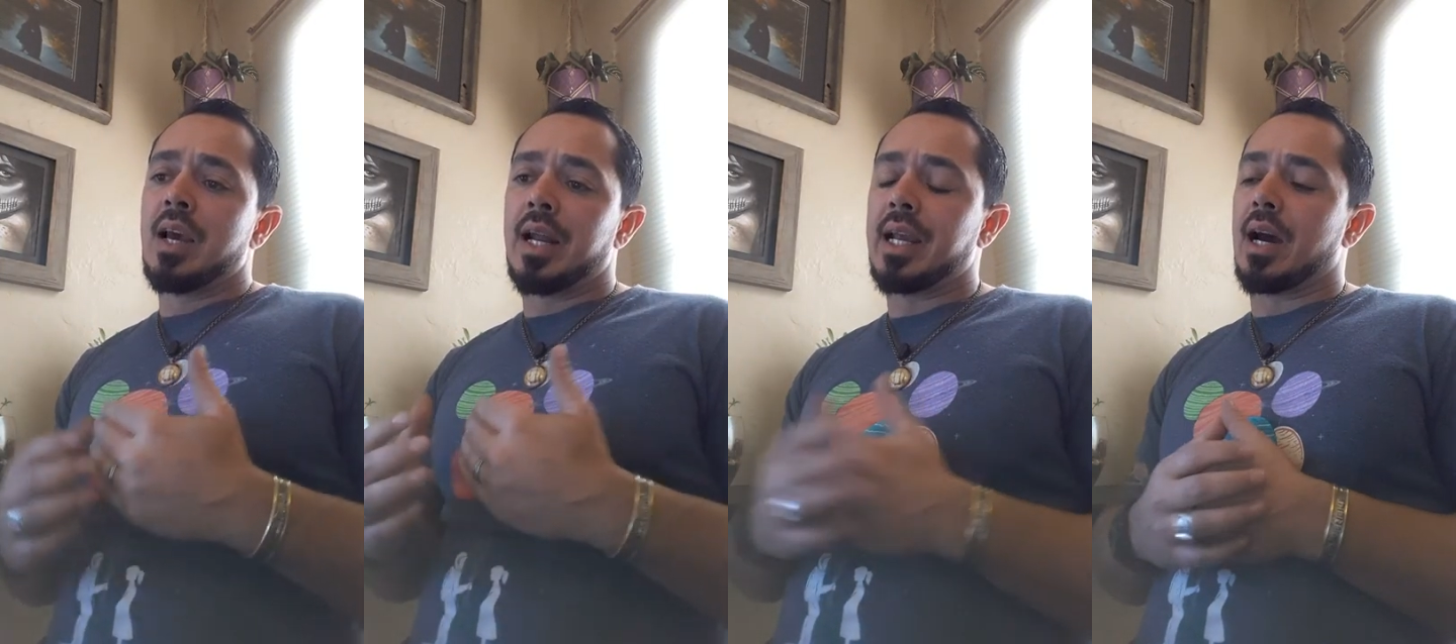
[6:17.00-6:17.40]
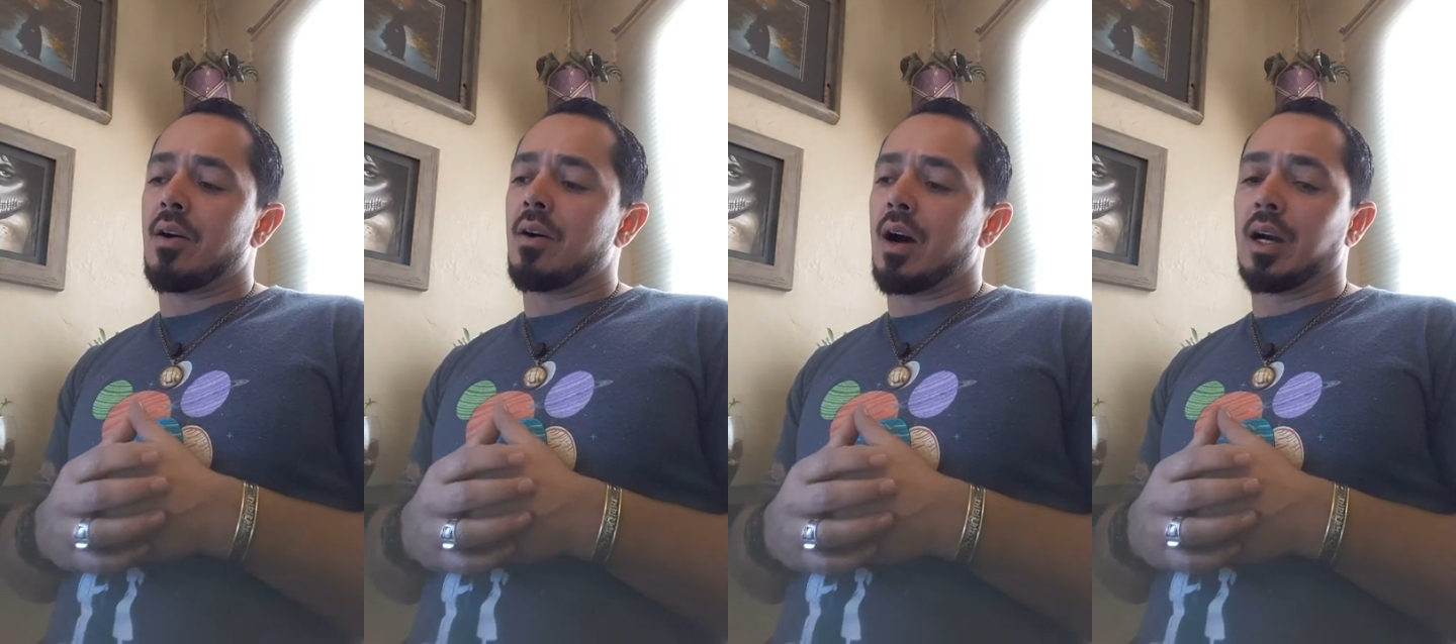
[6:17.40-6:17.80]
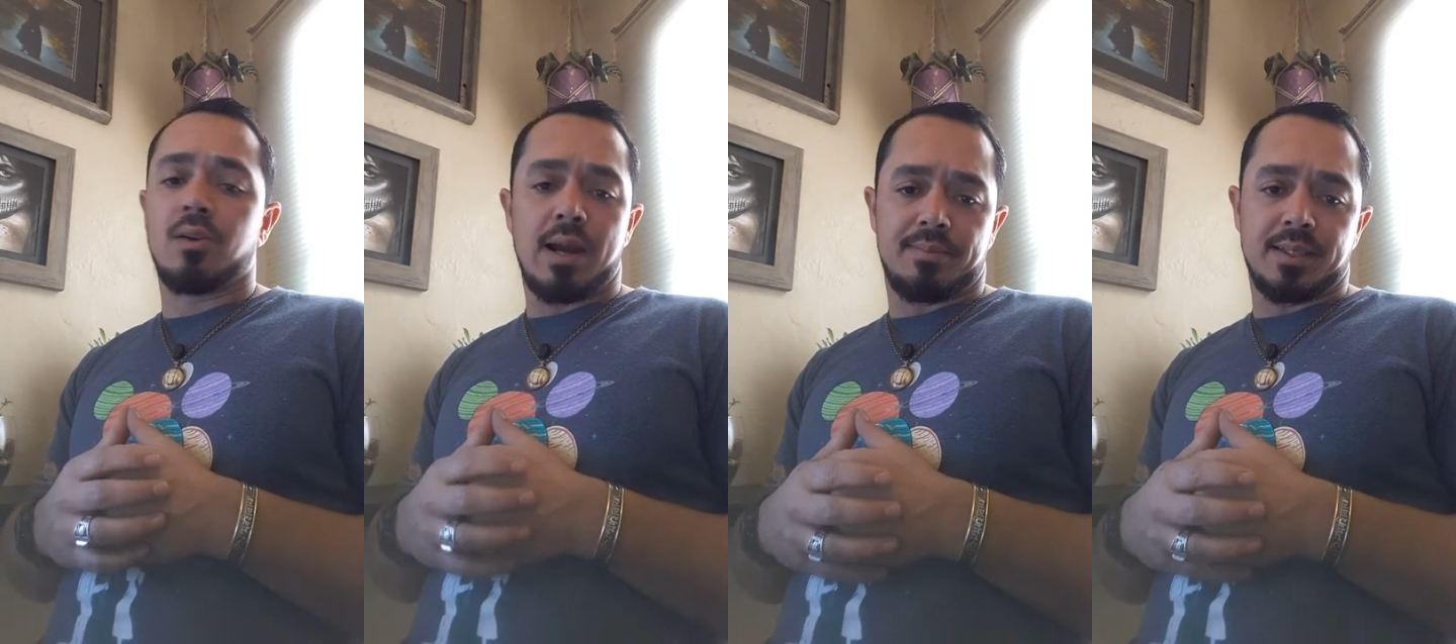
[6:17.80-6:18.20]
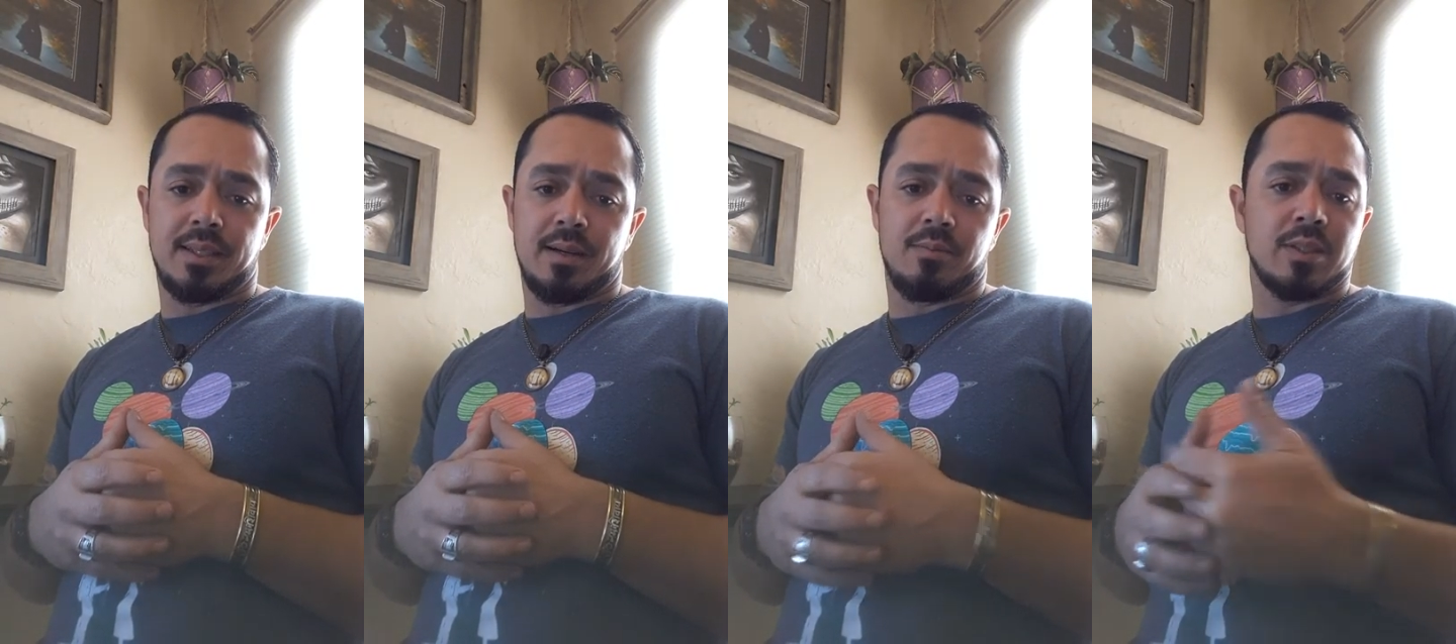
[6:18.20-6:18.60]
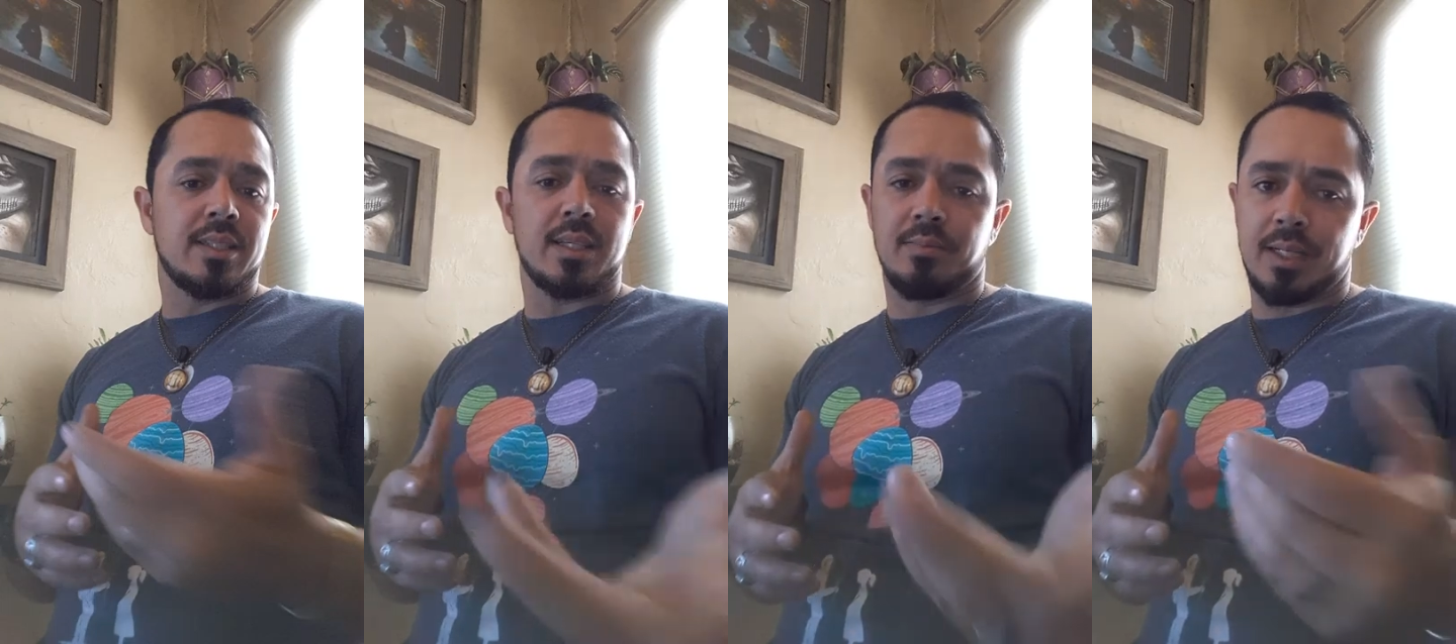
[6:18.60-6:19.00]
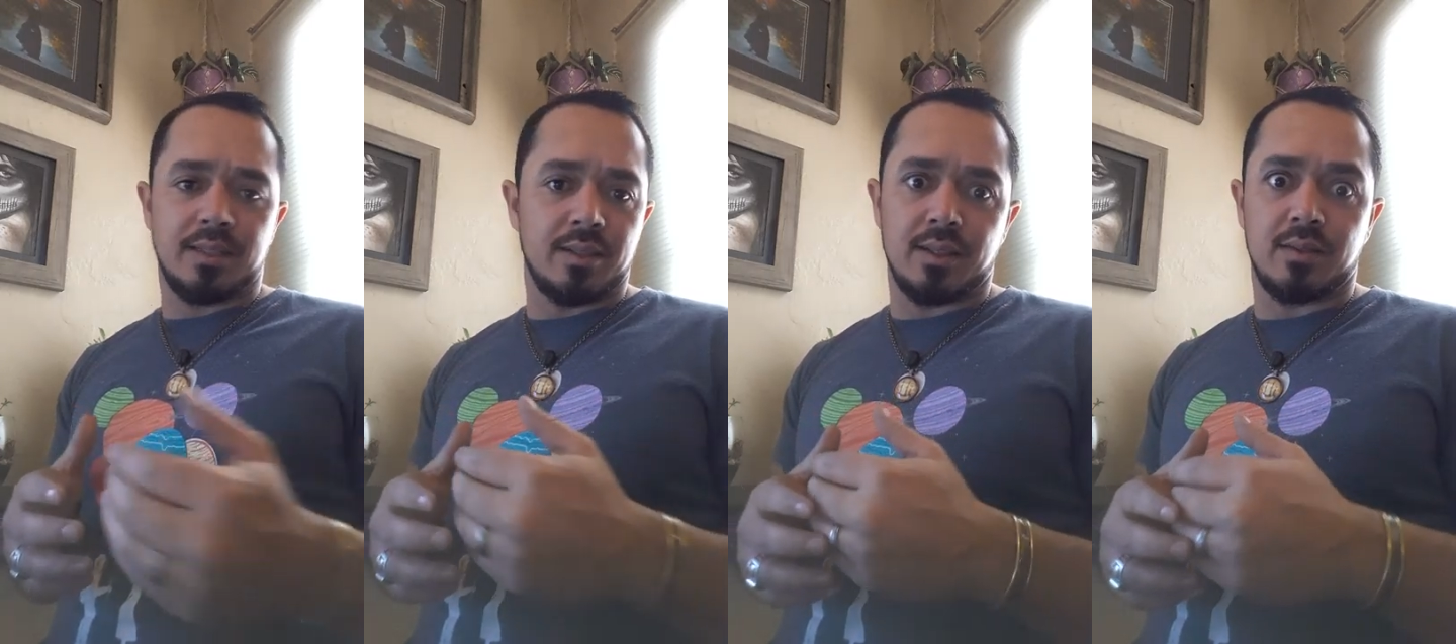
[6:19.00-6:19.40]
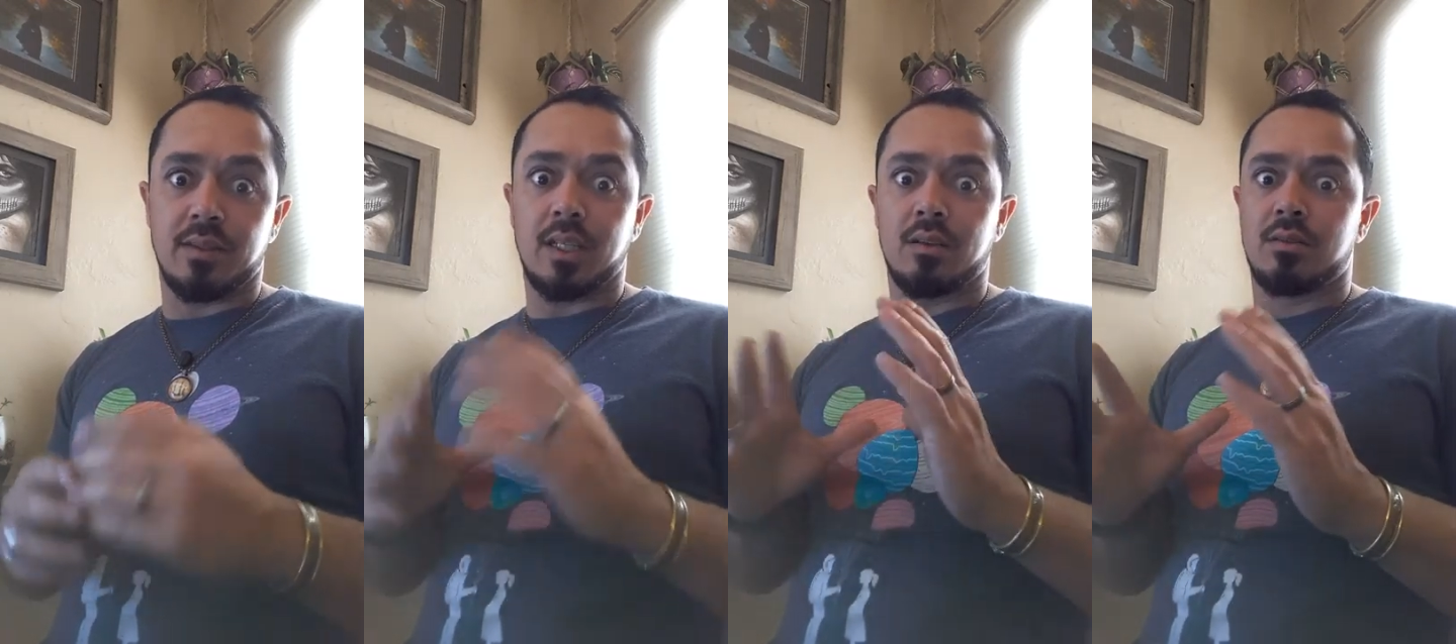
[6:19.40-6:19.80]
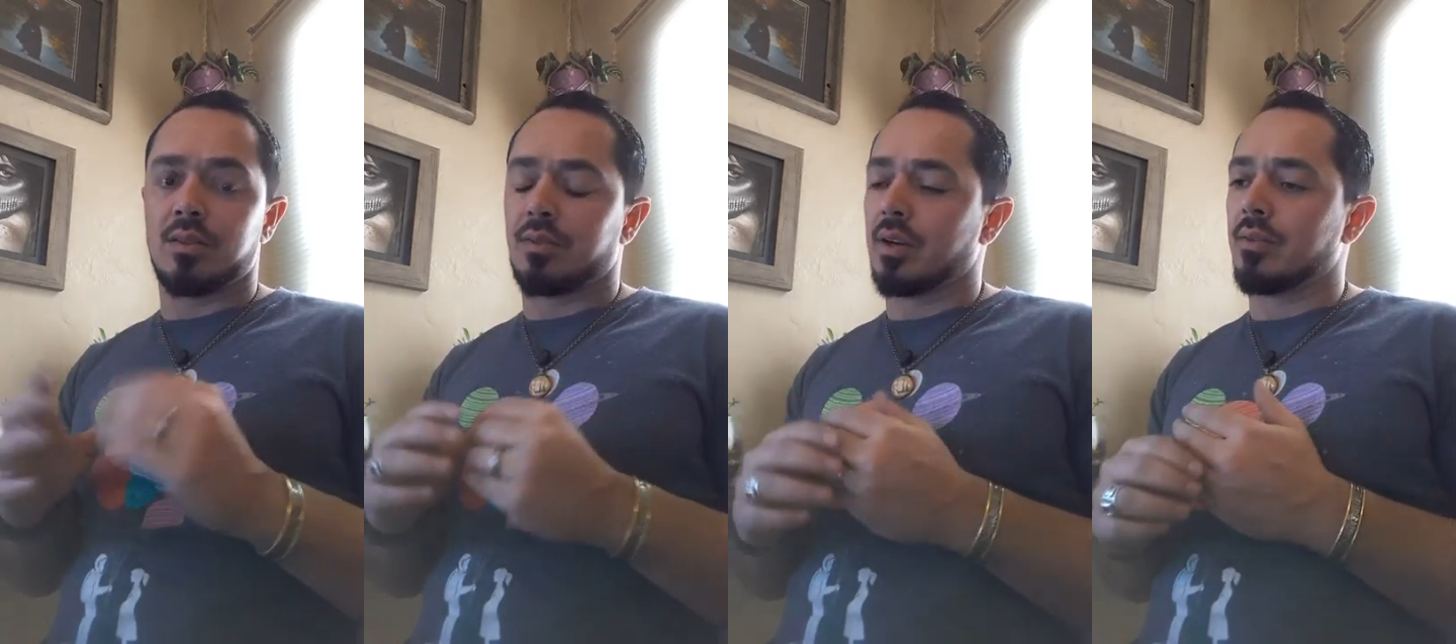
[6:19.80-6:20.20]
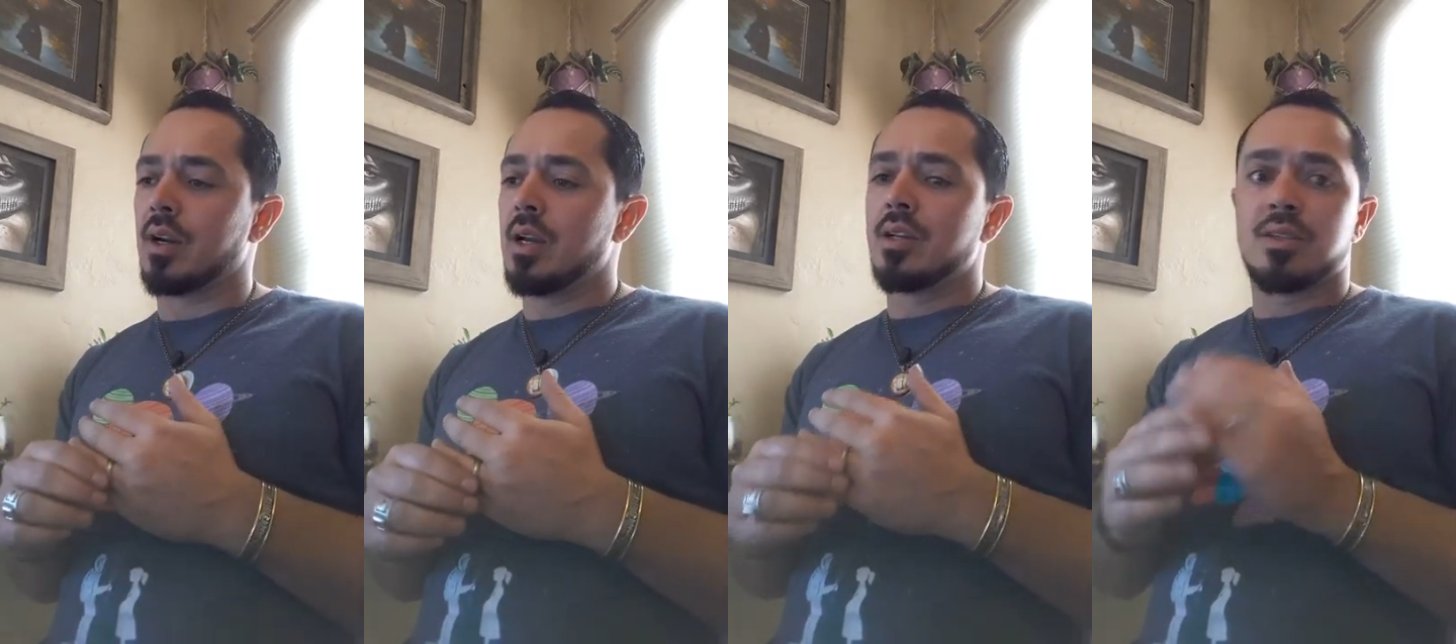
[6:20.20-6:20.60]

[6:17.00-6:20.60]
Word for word: Anyhow, I'm gonna wrap this up. We're six minutes into this video. It took forever.